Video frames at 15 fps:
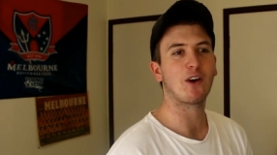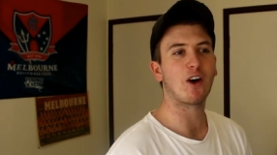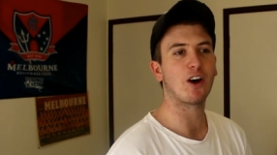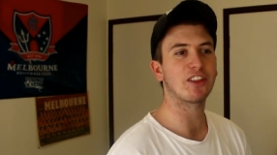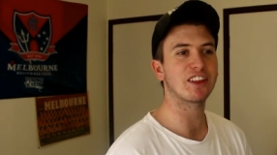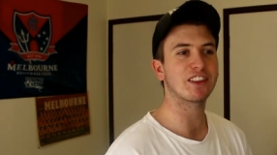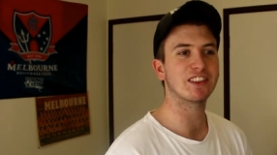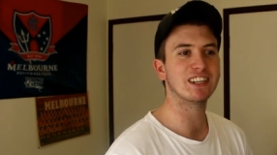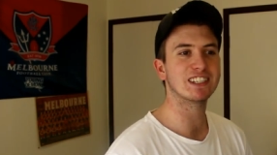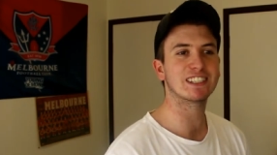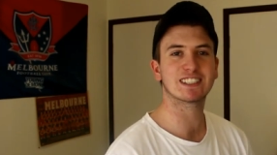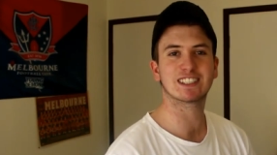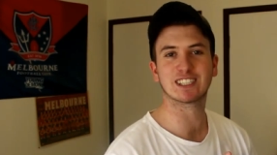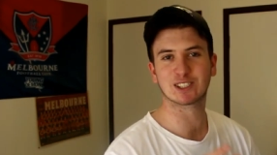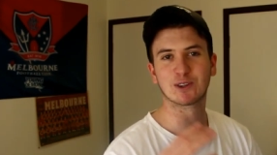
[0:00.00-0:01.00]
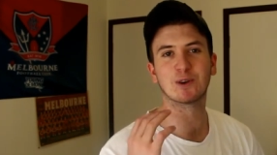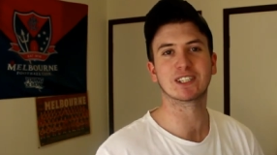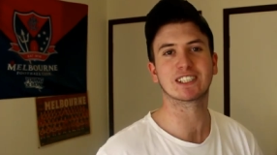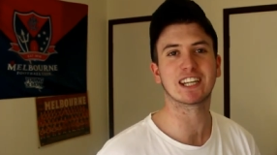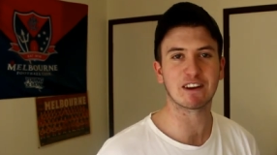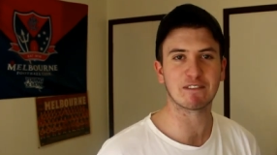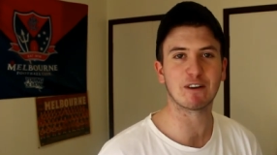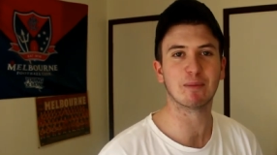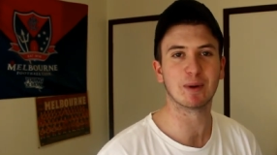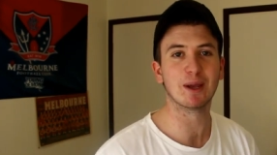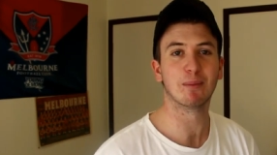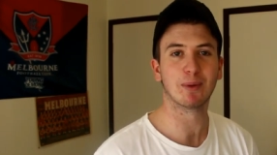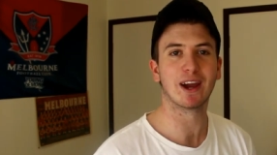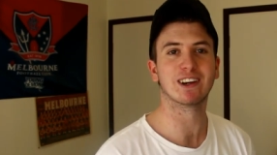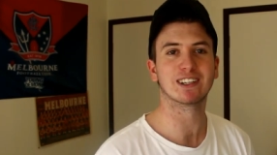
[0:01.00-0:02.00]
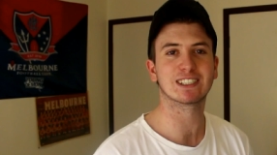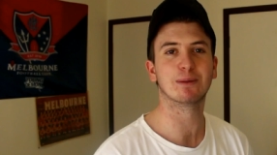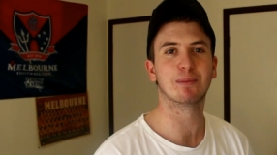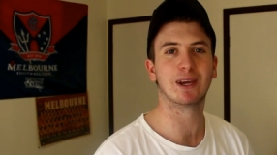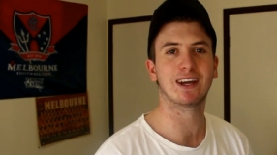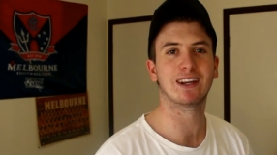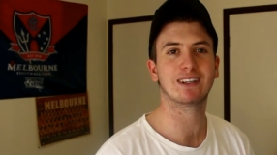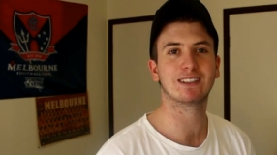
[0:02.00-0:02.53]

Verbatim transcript: I think this is the sort of stuff I'll be embarrassed about.